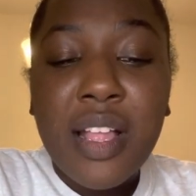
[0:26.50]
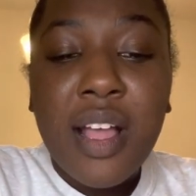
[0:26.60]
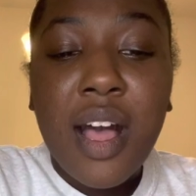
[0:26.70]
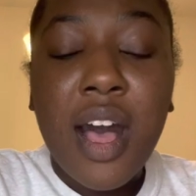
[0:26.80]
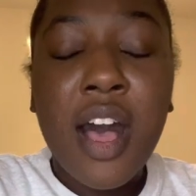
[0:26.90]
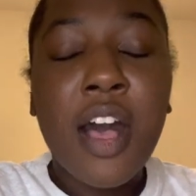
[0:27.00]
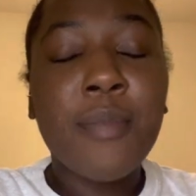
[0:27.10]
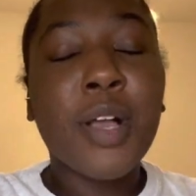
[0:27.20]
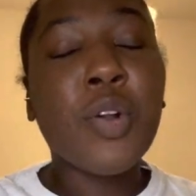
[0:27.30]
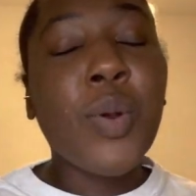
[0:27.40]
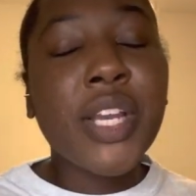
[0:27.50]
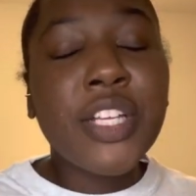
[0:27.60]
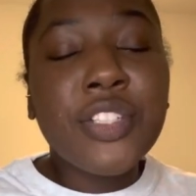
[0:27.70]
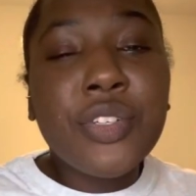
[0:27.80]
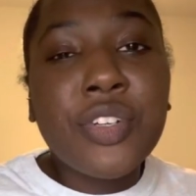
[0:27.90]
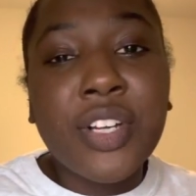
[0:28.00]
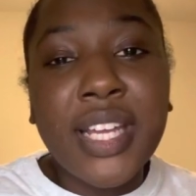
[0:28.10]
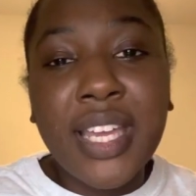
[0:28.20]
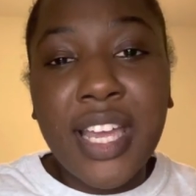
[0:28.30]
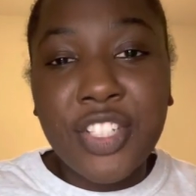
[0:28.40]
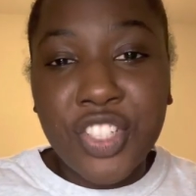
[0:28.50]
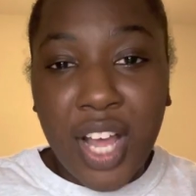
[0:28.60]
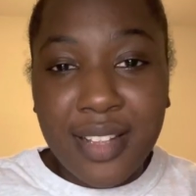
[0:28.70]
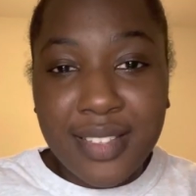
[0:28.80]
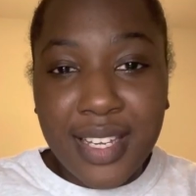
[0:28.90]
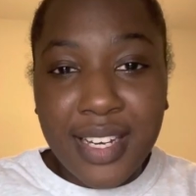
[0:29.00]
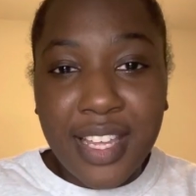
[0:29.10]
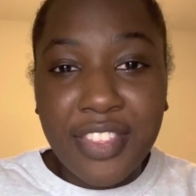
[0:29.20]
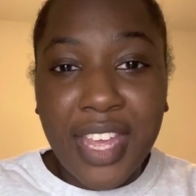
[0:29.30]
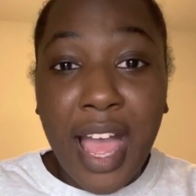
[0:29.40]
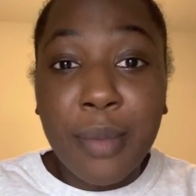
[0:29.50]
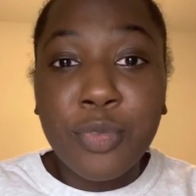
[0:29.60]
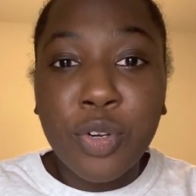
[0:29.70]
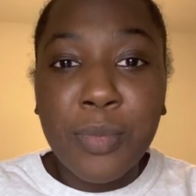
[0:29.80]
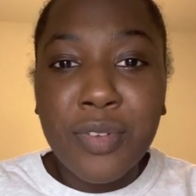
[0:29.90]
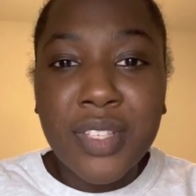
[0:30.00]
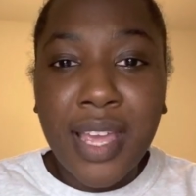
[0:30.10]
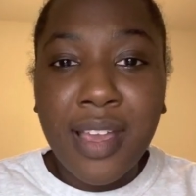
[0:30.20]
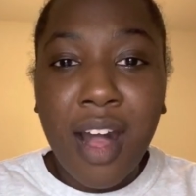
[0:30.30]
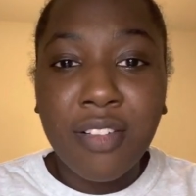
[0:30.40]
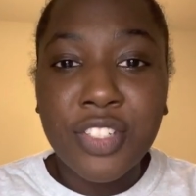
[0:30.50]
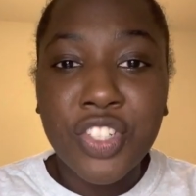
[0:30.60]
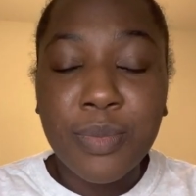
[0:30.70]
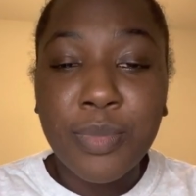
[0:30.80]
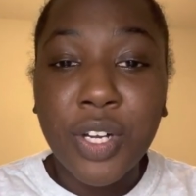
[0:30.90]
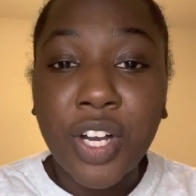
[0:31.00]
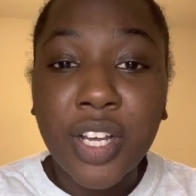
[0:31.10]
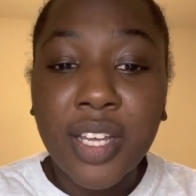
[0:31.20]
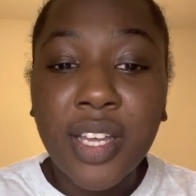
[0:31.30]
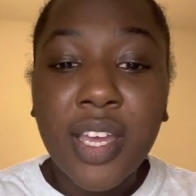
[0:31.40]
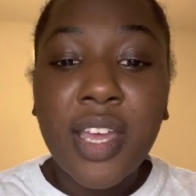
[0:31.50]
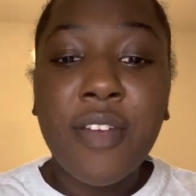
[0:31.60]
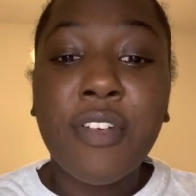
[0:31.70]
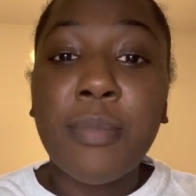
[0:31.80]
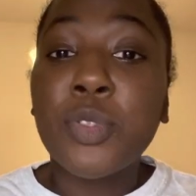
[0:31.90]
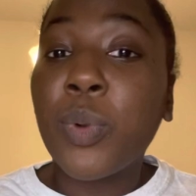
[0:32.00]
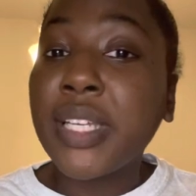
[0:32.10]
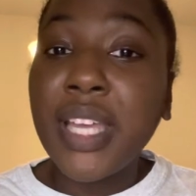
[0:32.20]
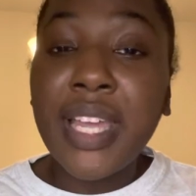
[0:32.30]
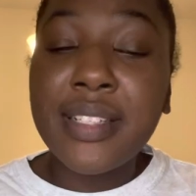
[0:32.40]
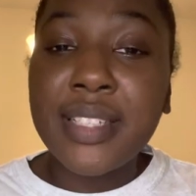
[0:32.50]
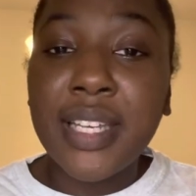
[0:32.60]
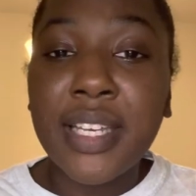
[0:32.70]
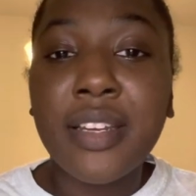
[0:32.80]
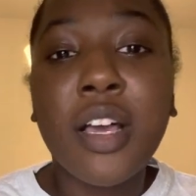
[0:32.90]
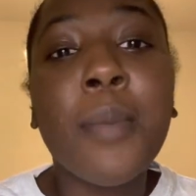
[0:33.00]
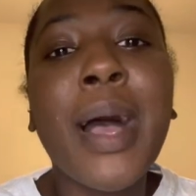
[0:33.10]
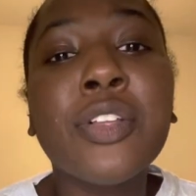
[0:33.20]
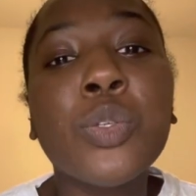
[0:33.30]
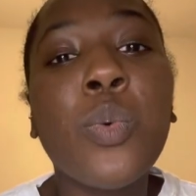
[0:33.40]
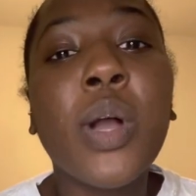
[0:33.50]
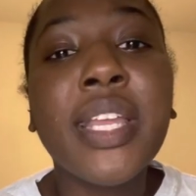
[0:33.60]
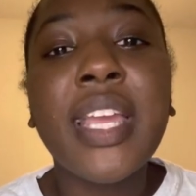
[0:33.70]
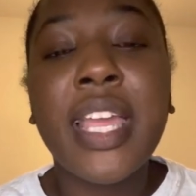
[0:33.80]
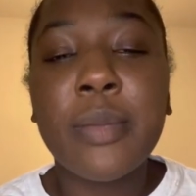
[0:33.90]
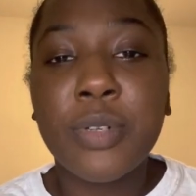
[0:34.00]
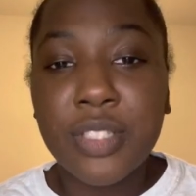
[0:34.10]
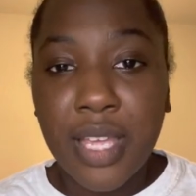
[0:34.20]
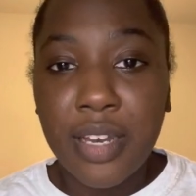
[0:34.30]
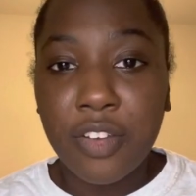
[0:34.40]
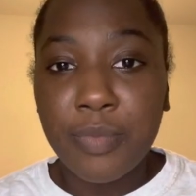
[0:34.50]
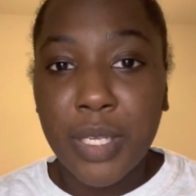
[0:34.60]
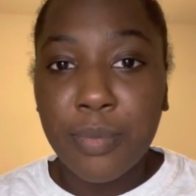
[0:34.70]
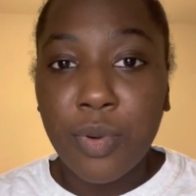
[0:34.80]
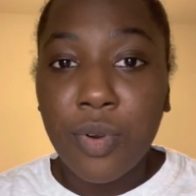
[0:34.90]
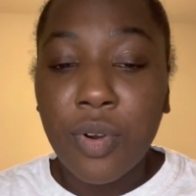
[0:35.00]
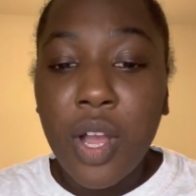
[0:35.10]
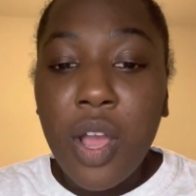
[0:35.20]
according to Kring and Johnson in the Abnormal Psychology book from 2018, about 28% of people